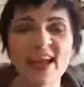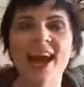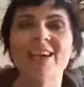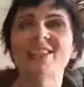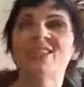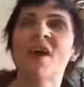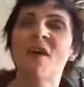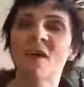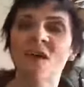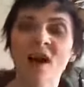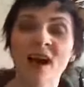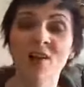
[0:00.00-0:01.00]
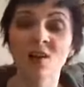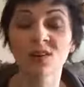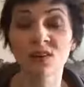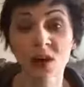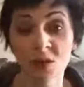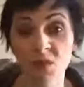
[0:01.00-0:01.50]
So I know a
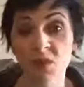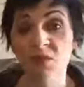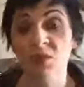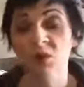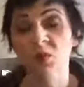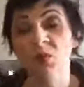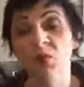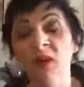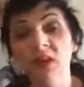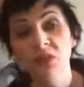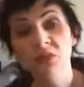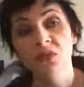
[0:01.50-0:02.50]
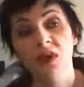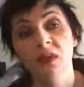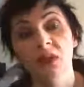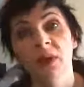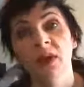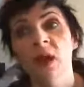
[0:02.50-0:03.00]
lot of people are really
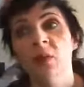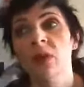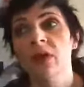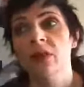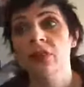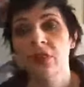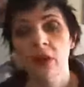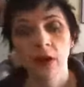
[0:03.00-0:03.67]
struggling right now with